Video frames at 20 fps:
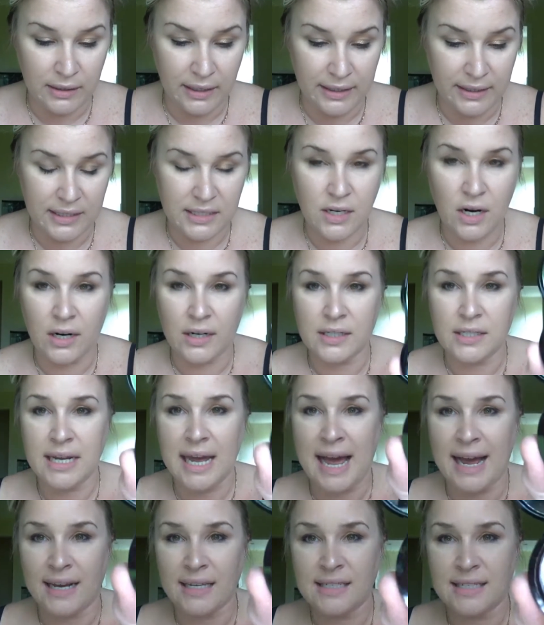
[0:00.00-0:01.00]
like it's hard to
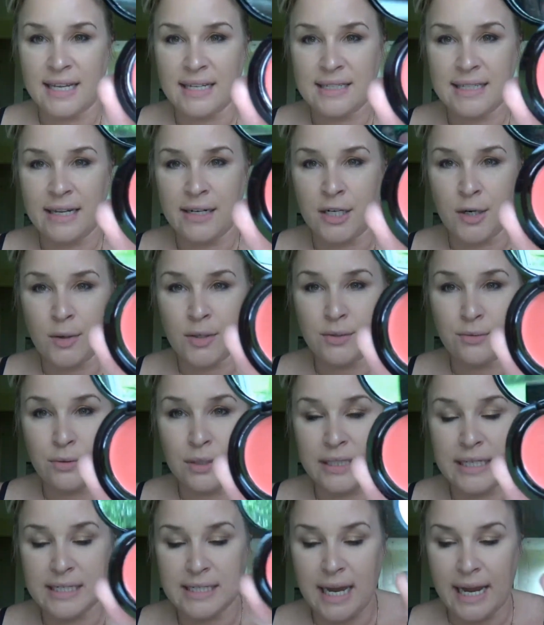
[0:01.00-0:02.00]
access. I don't know, it's
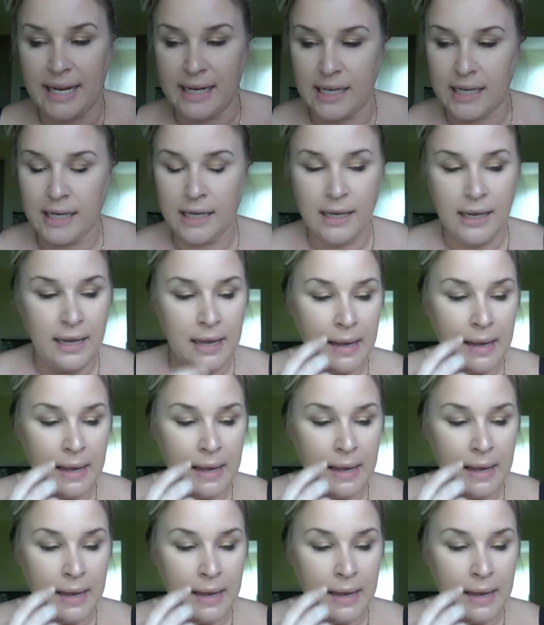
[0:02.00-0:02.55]
really tiny.